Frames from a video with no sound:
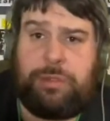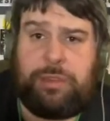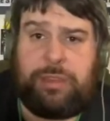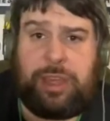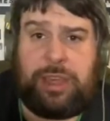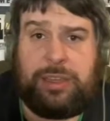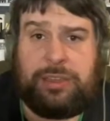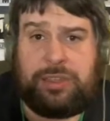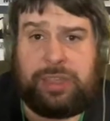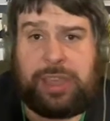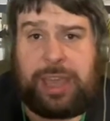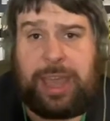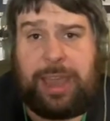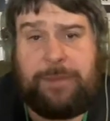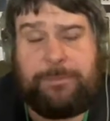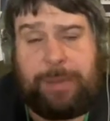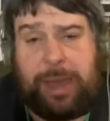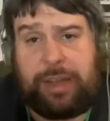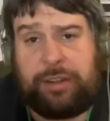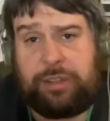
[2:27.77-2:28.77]
things are getting
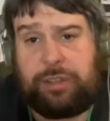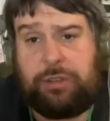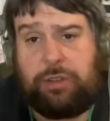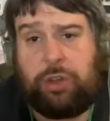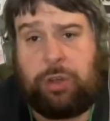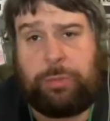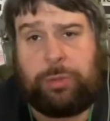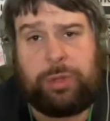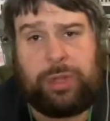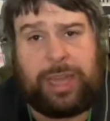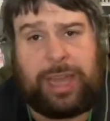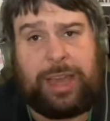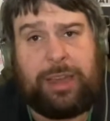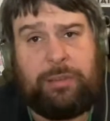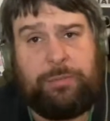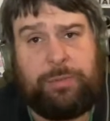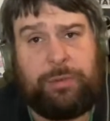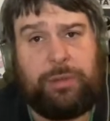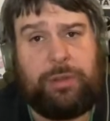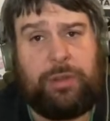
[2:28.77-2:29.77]
back to normal now.
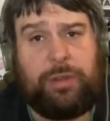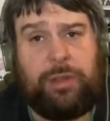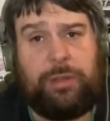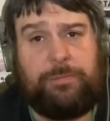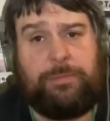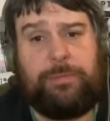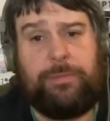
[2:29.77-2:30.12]
But um,